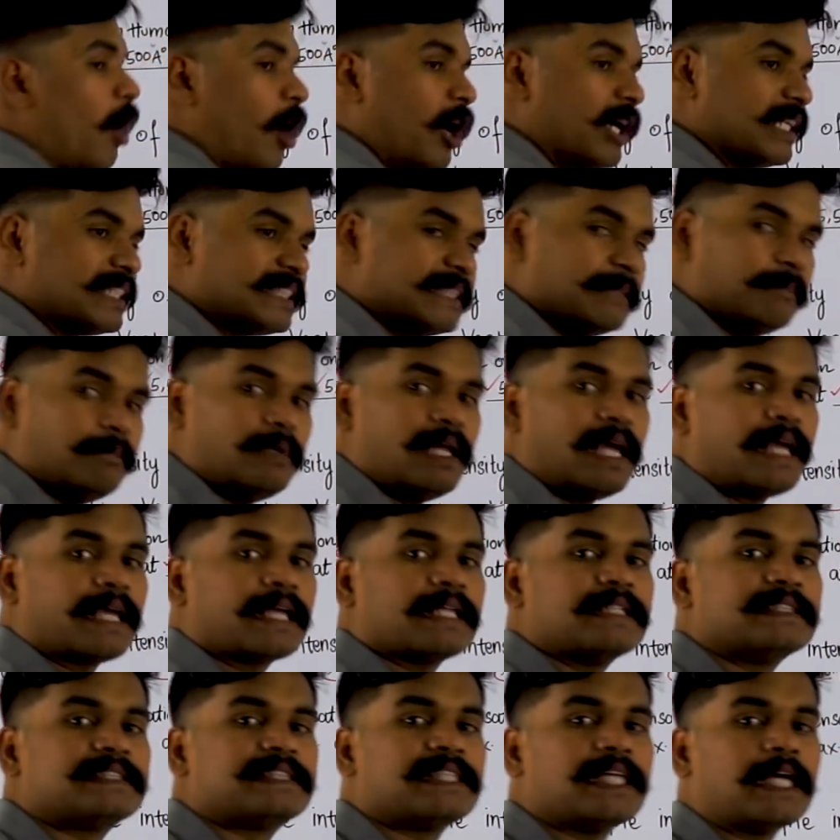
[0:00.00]
or simply I
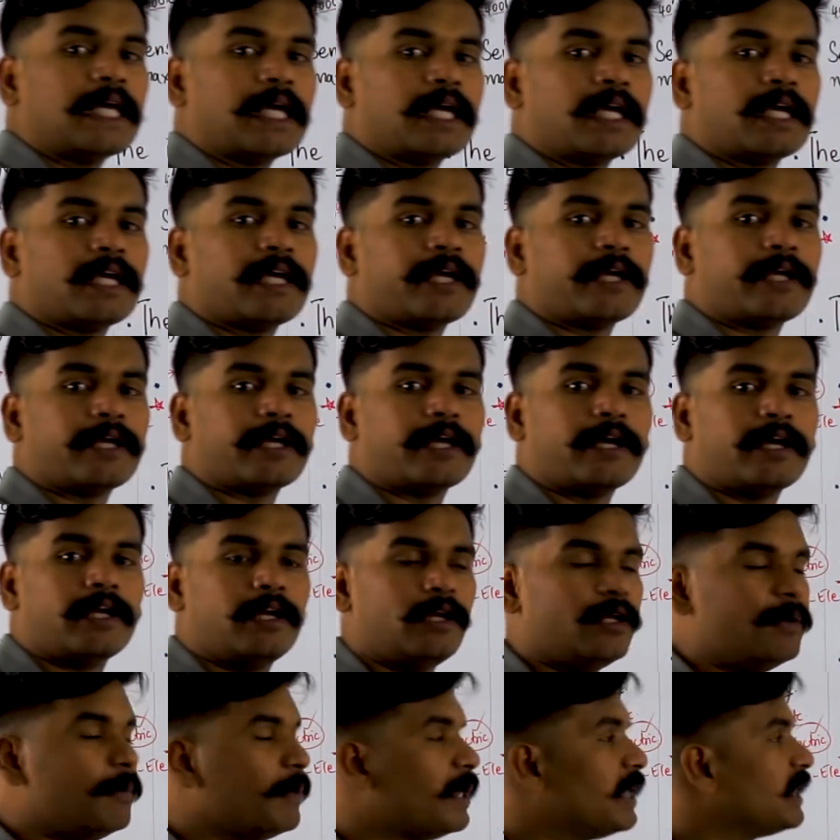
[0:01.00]
can say a
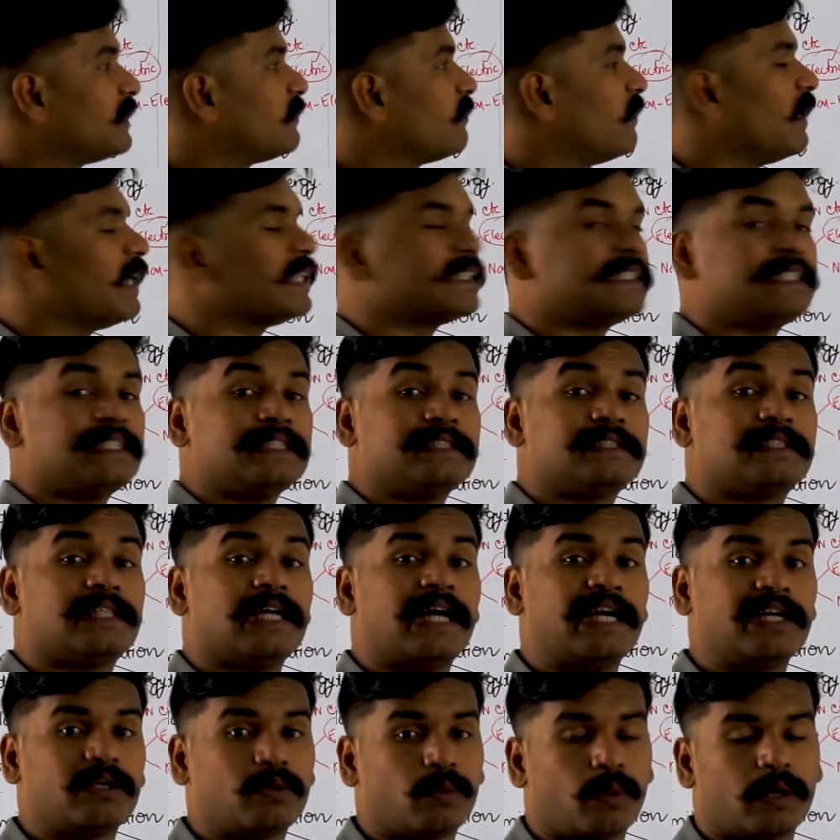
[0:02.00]
luminous flux is
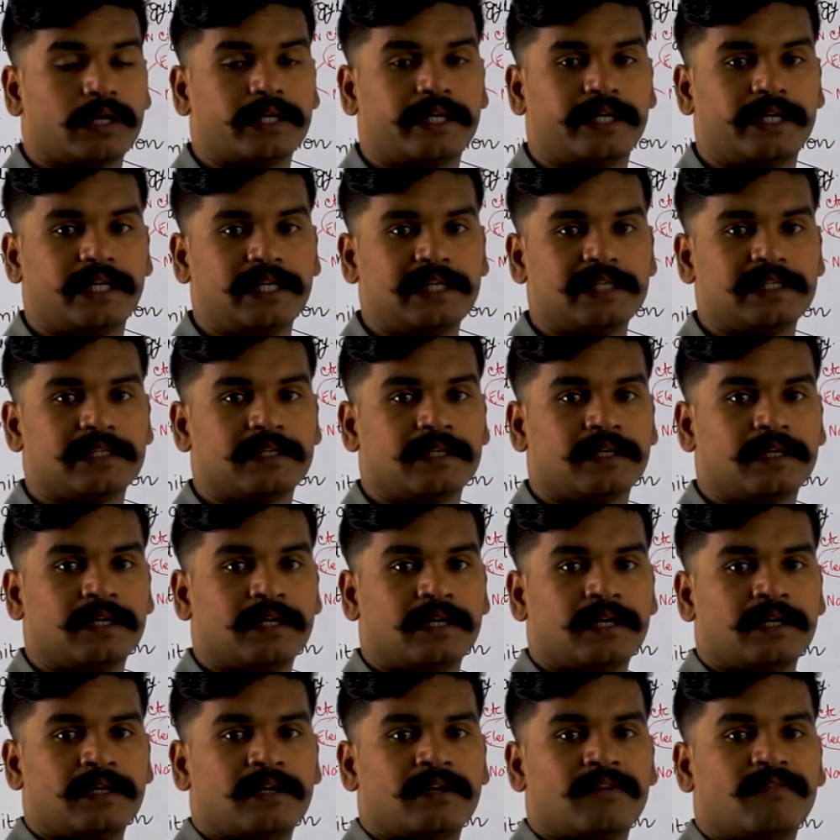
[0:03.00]
that quantity
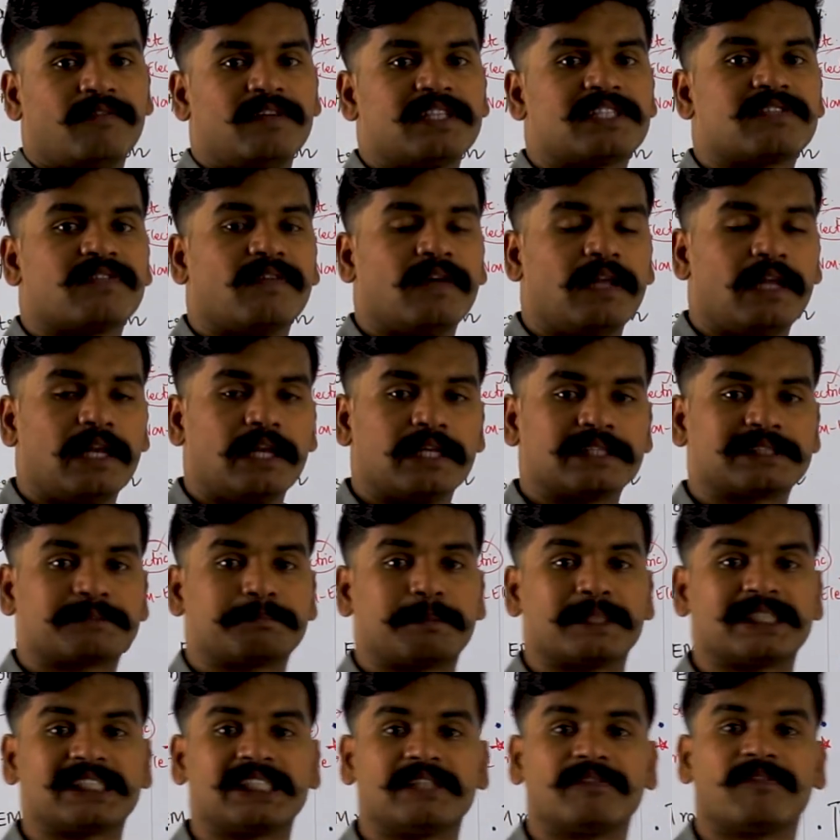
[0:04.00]
which will
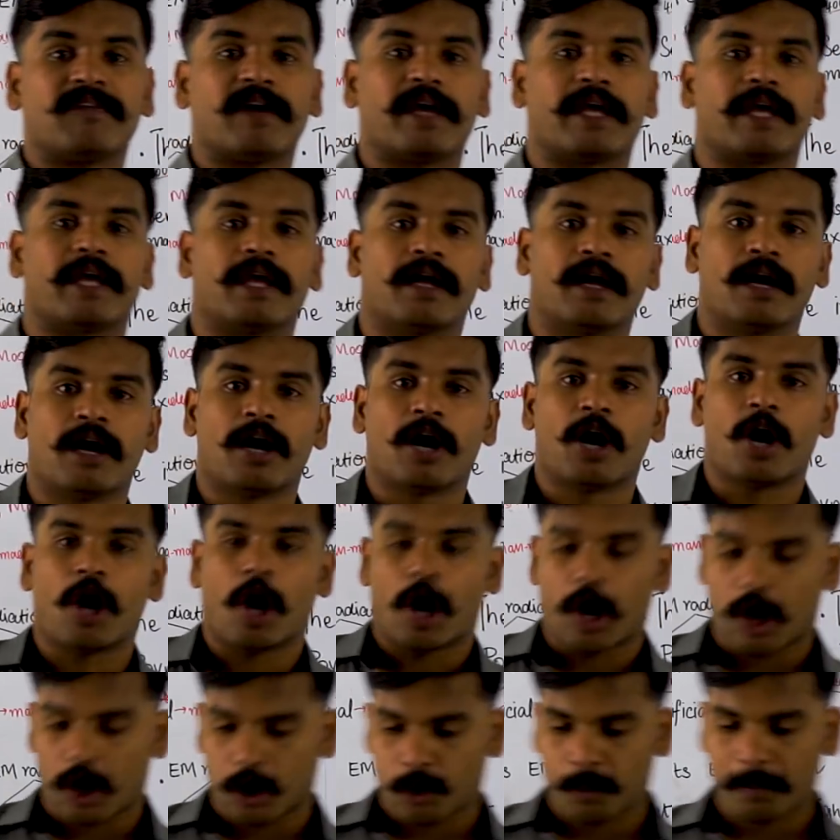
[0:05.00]
specify
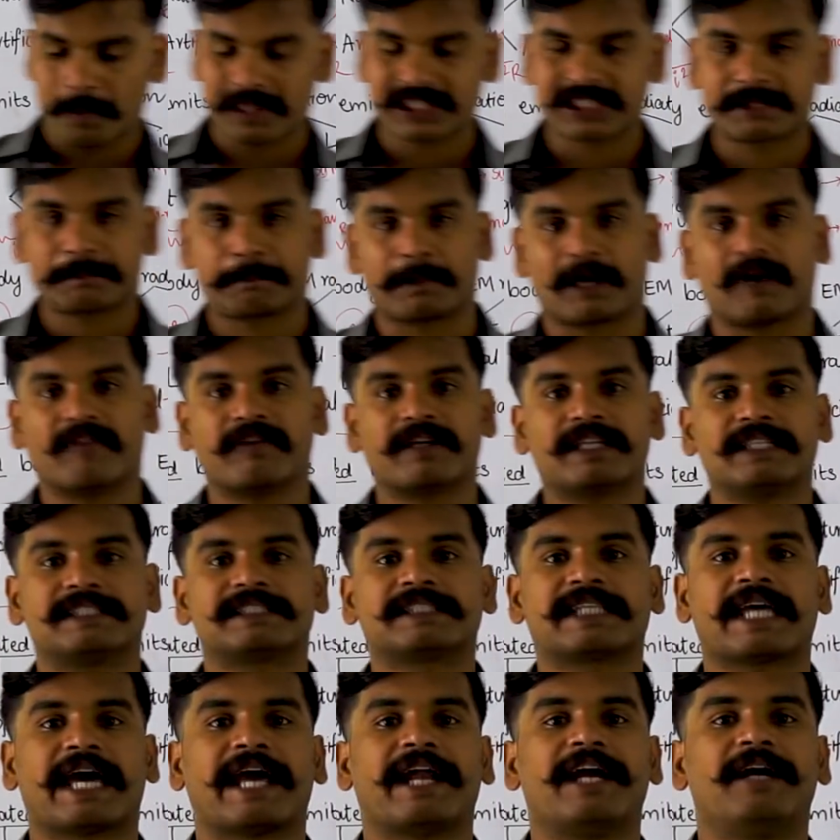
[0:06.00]
how much power
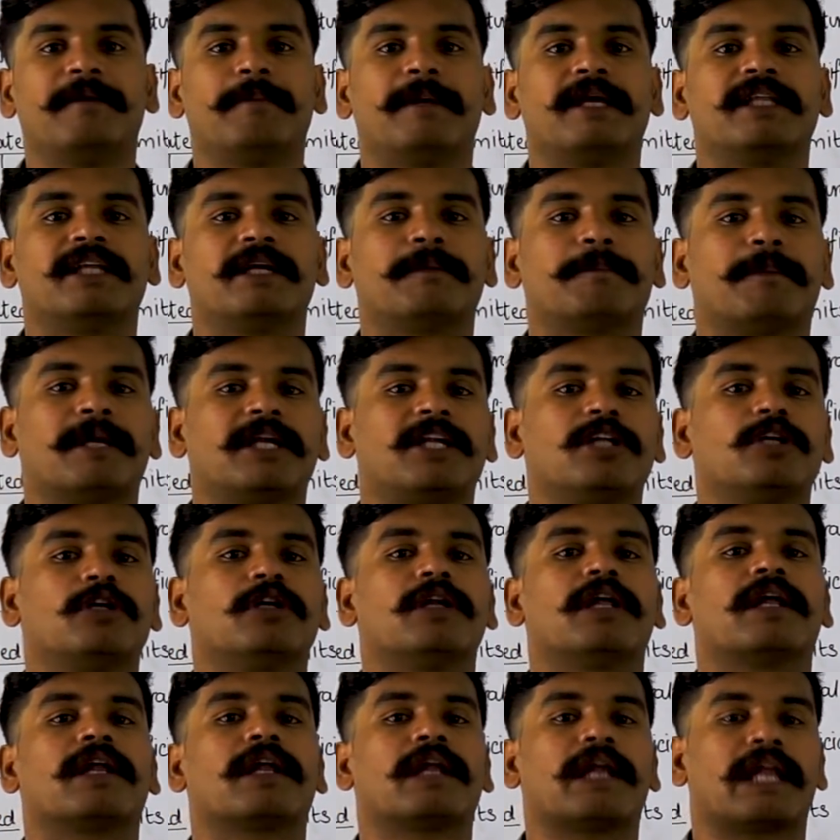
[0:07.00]
is carried by that
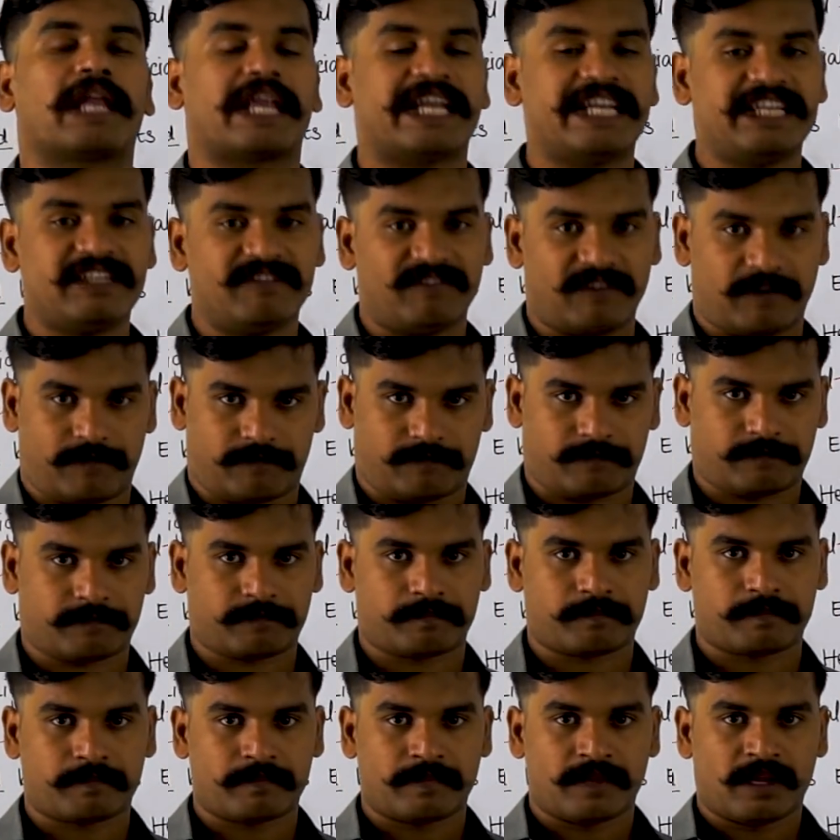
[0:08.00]
particular light wave.
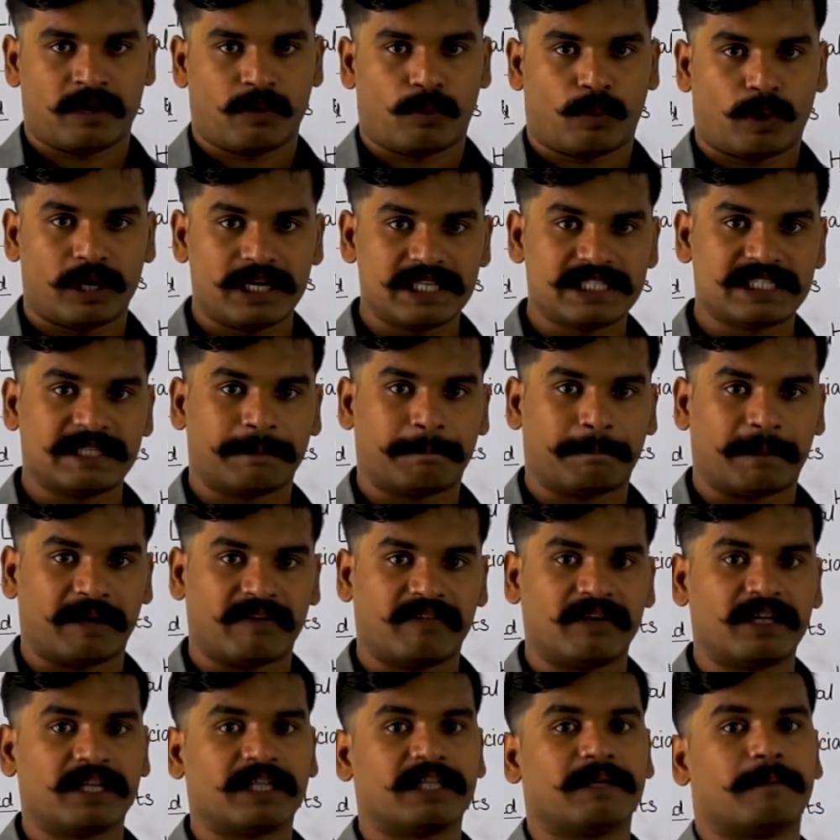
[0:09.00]
What is the
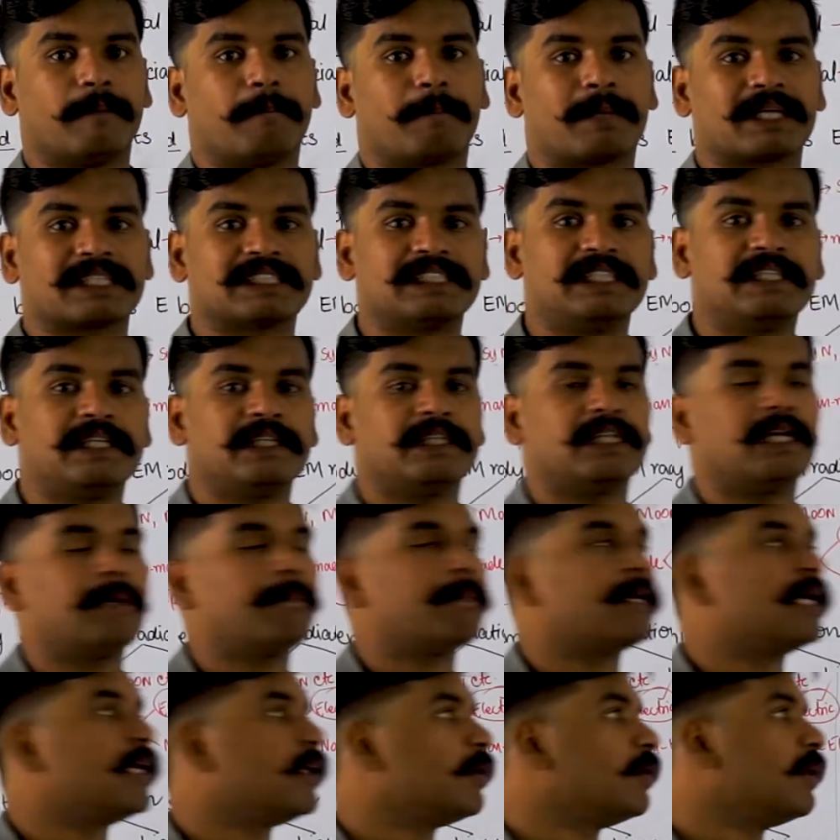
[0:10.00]
power present in
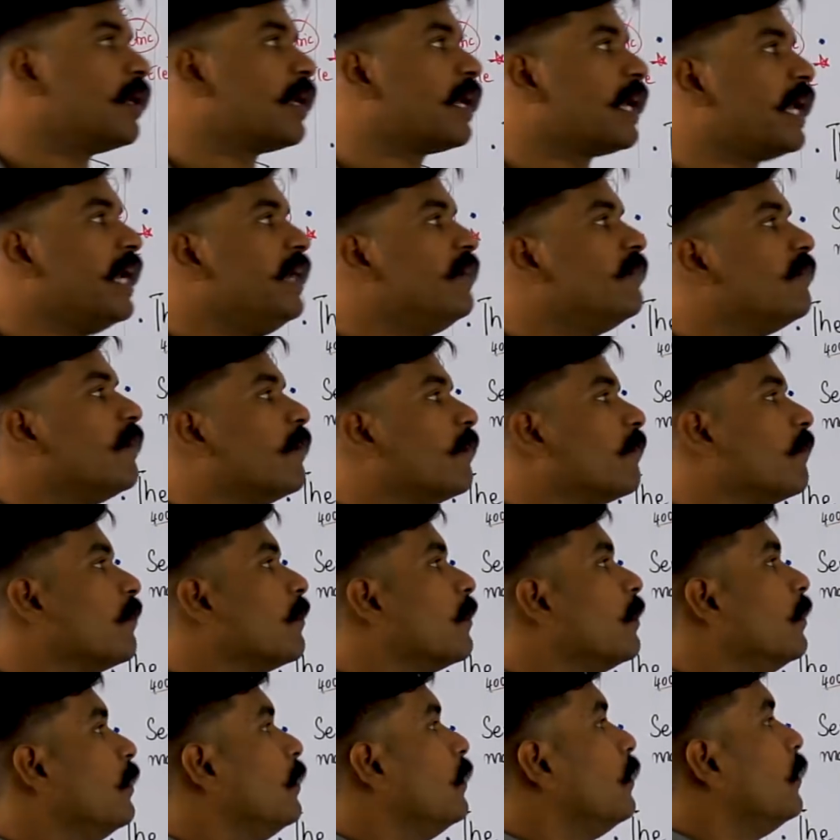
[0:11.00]
that particular light wave?
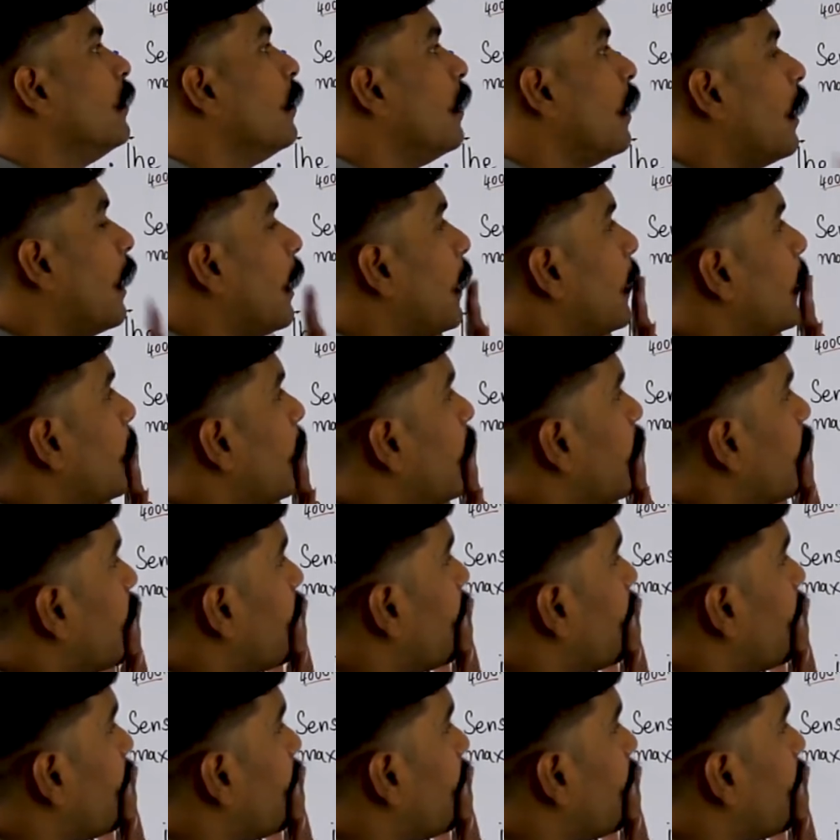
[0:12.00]
And